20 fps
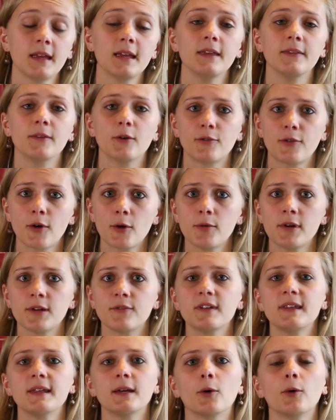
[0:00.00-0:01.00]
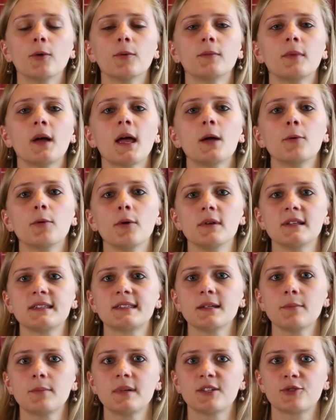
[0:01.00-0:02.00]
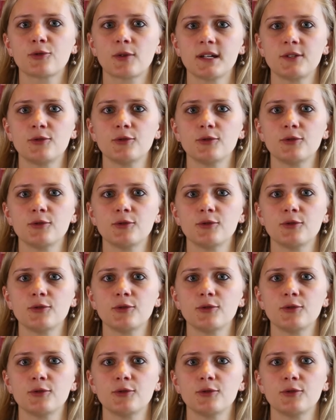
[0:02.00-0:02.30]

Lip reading: In the following video, we will simply try